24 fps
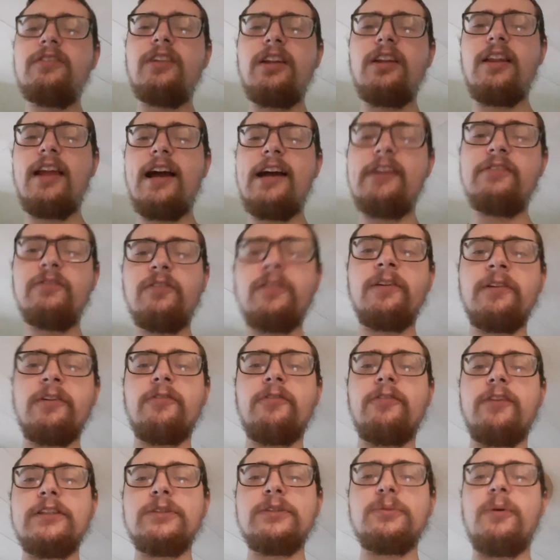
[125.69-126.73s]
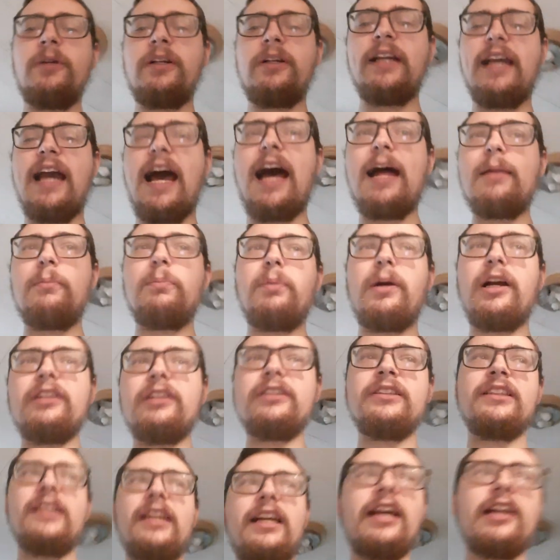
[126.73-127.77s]
the line from the first one God brought
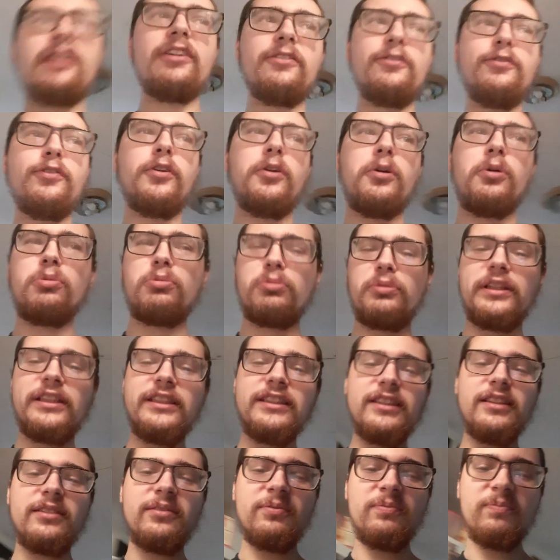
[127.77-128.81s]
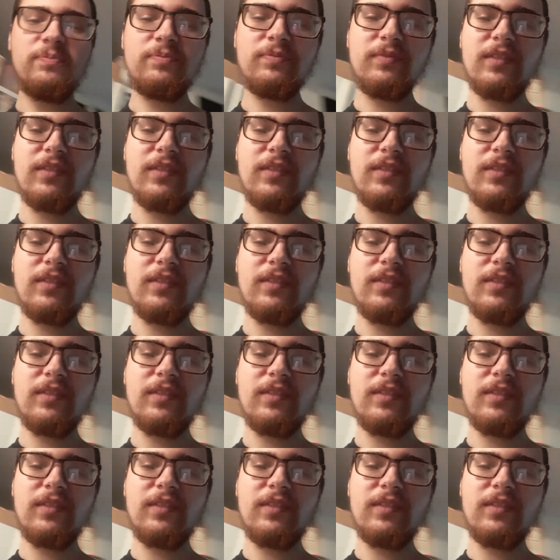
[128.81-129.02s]
us together for a reason.